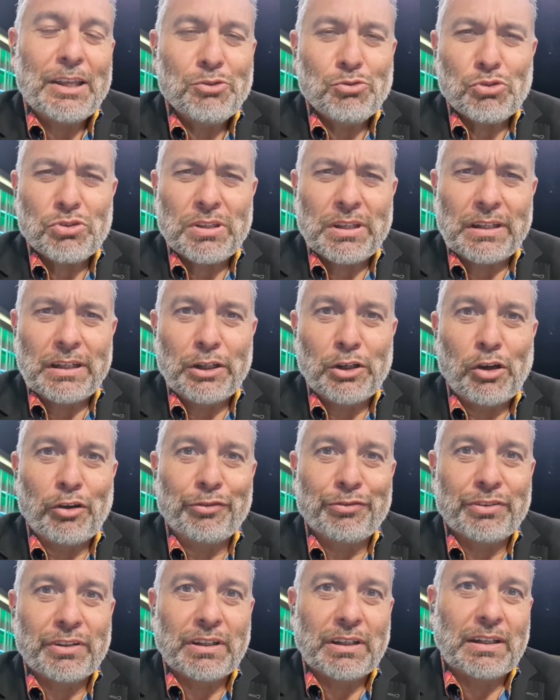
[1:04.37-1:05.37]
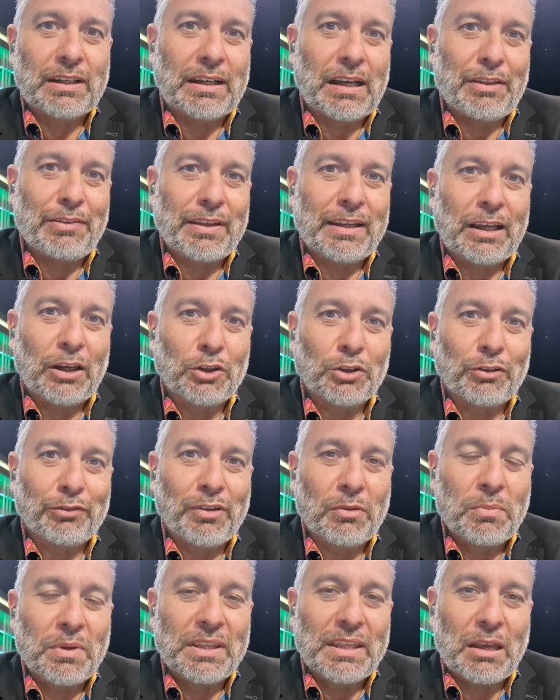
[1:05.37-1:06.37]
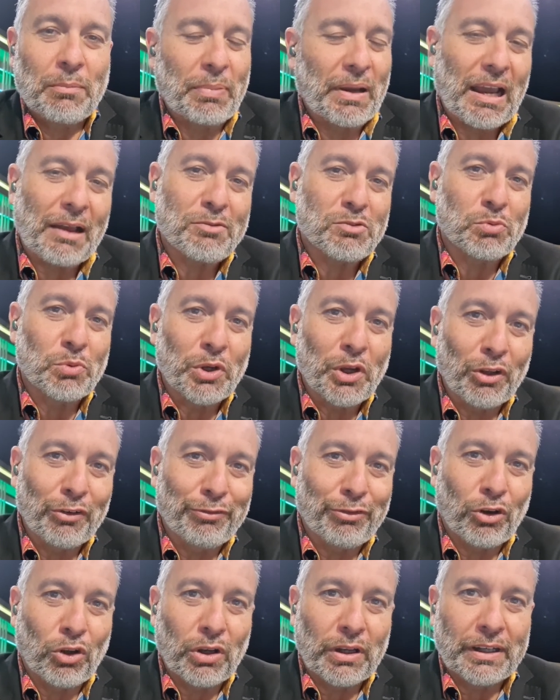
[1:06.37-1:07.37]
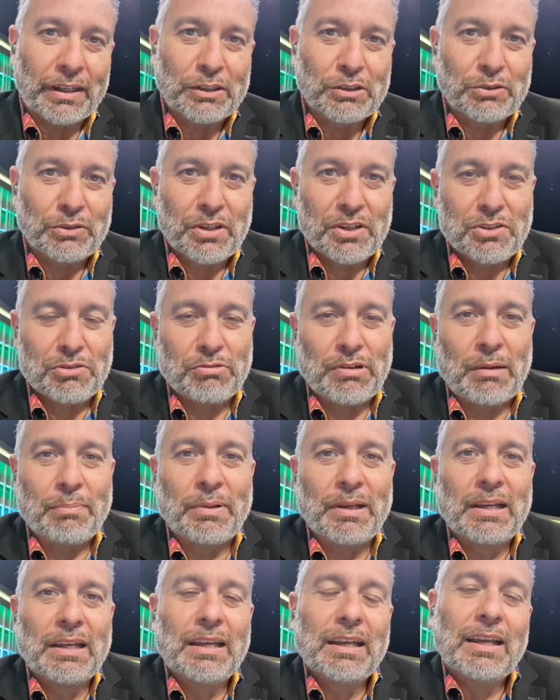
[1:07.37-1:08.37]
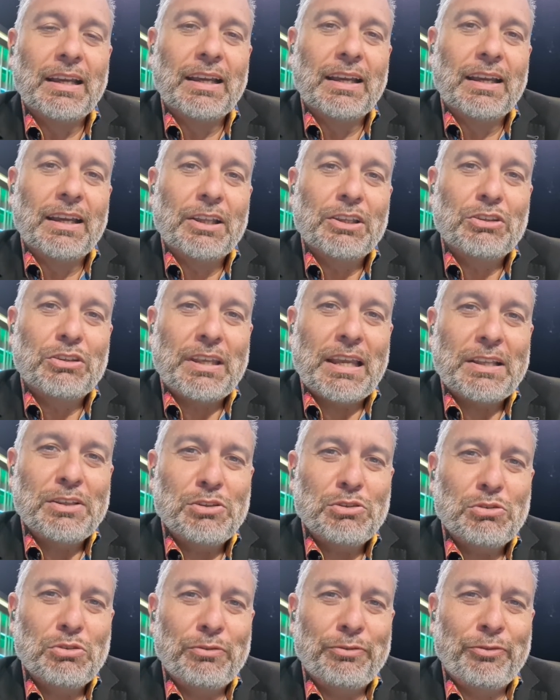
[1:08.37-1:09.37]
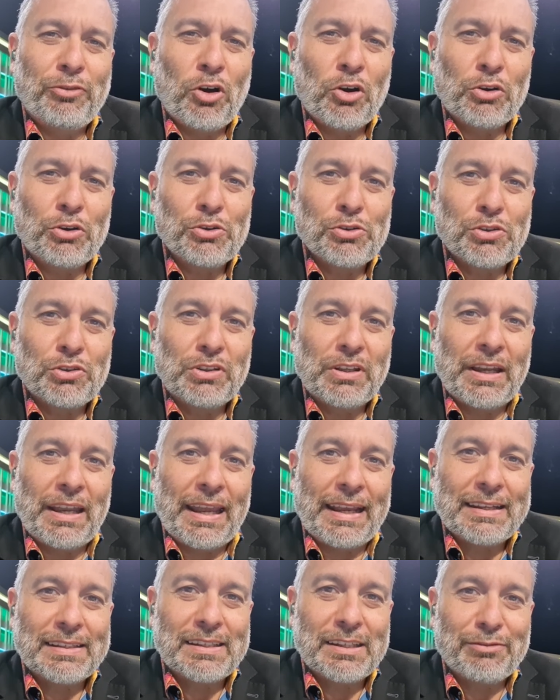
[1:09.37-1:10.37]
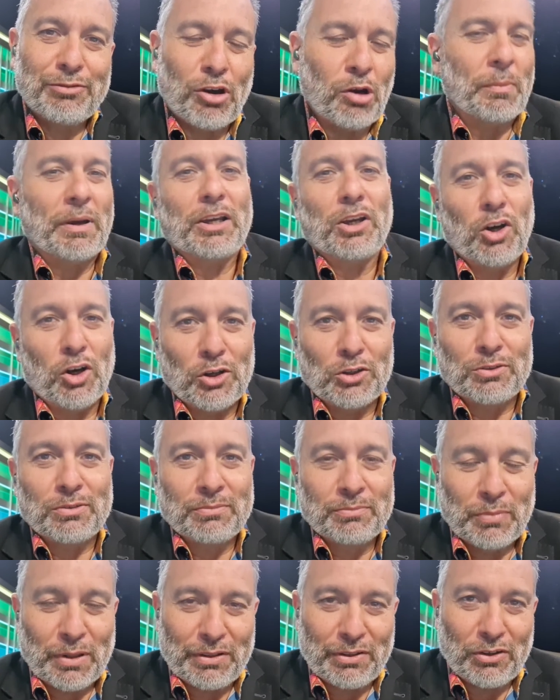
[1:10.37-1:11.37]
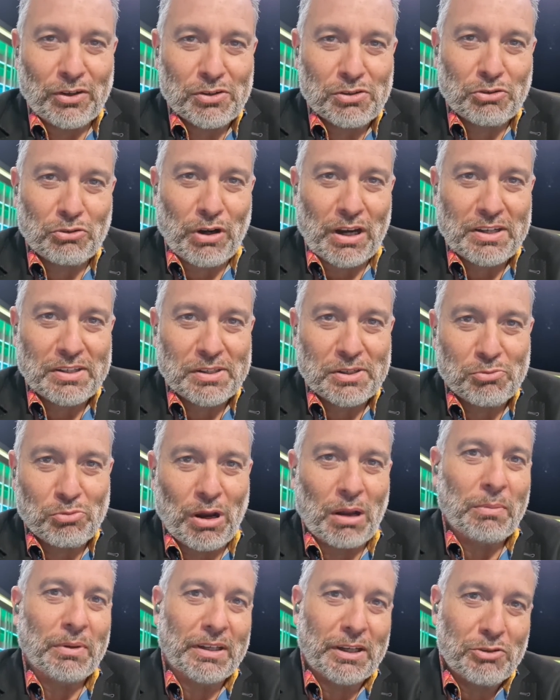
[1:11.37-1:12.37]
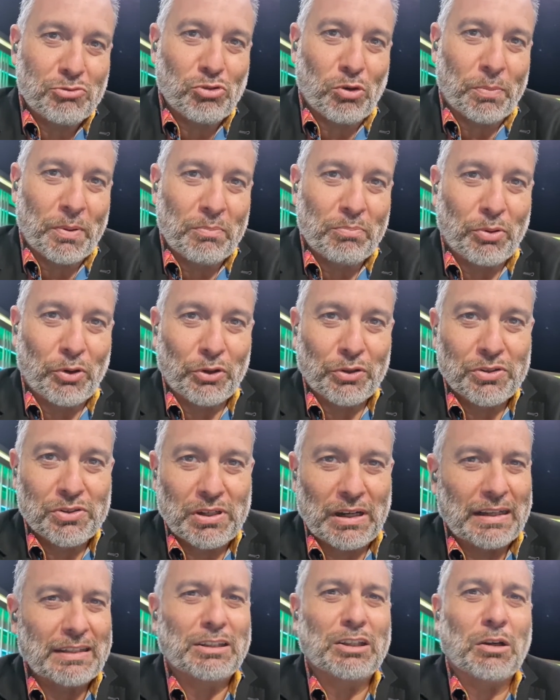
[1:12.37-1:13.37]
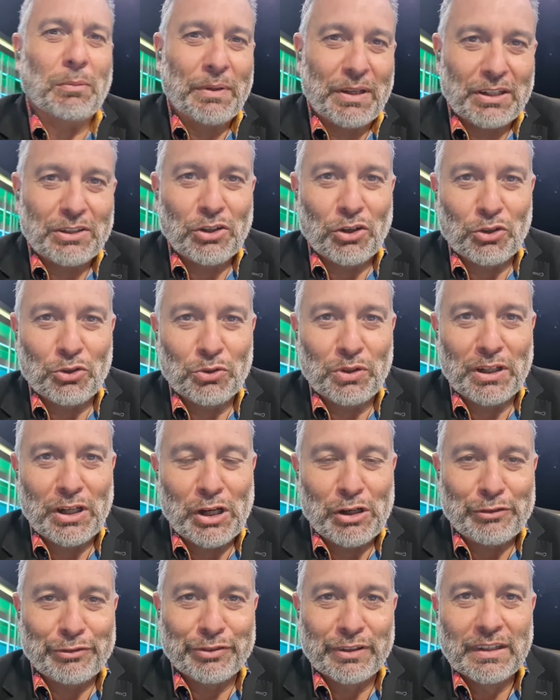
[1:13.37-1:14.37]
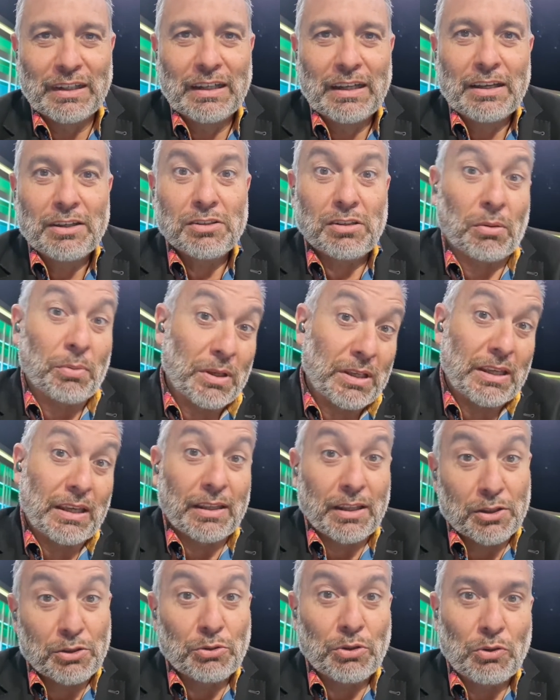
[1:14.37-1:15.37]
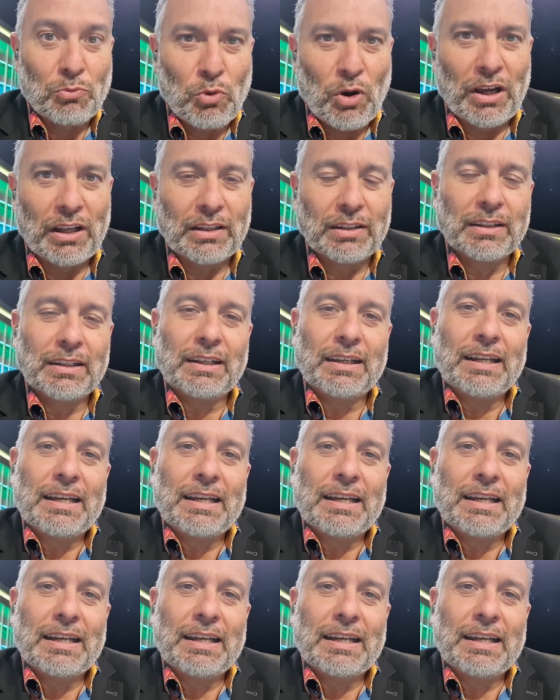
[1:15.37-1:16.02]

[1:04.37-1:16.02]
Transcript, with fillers: interestingly enough, uh, I think a lot of the media, perhaps we all fallen into this trap, tend to focus on the negative. Oh my God, Barcelona's crisis, Real Madrid dropping points, Atletico Madrid not good enough, Sevilla, they're doing well